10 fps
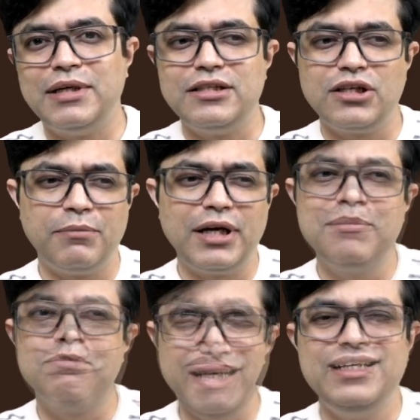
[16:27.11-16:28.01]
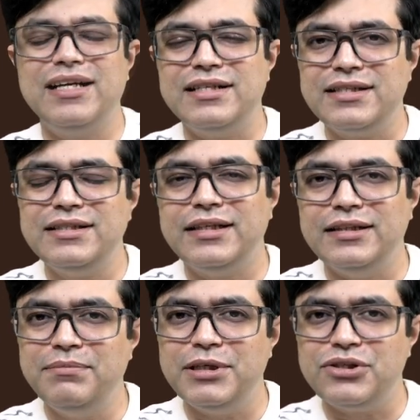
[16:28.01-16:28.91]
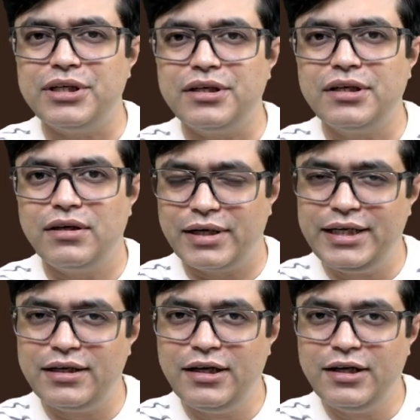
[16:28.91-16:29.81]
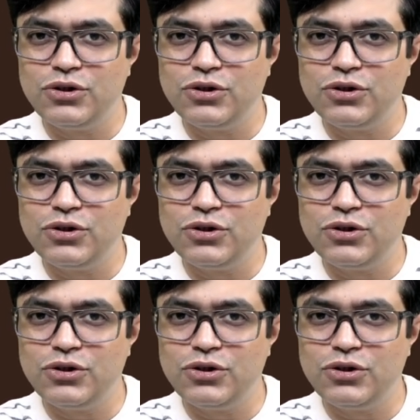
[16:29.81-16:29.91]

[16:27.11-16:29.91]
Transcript: and germline malignancies in the patient, right?